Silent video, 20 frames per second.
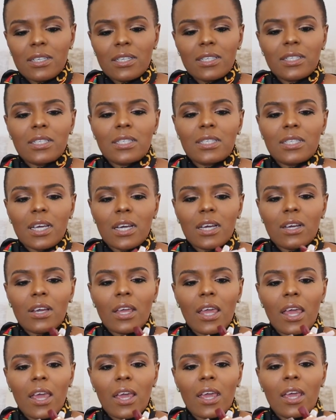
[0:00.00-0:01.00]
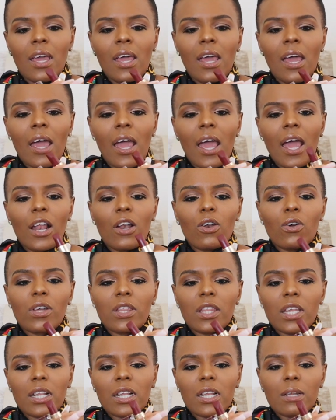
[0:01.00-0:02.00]
It's sick, okay? And look
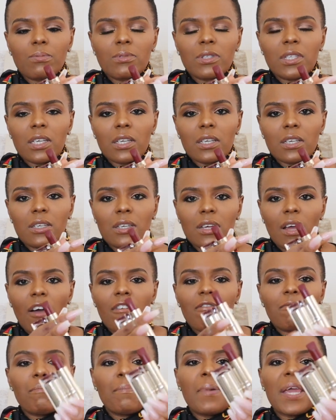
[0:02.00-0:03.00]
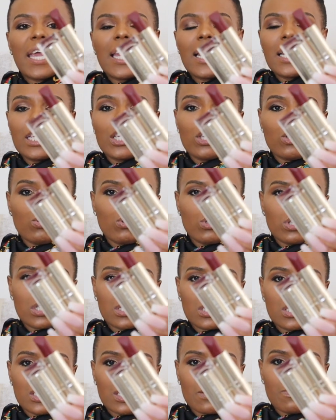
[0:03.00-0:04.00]
at that lipstick. I've barely used
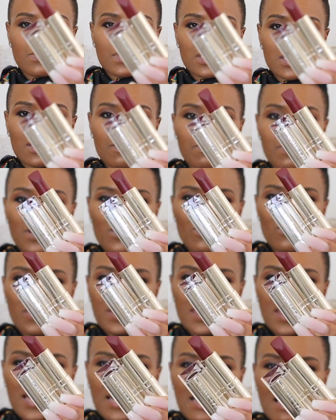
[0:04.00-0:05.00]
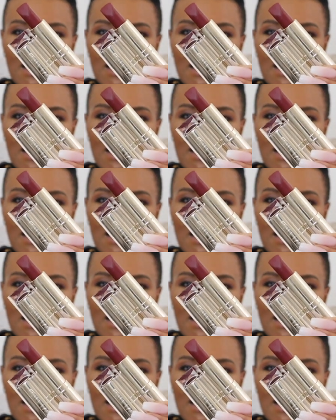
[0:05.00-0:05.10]
this lipstick, but look at that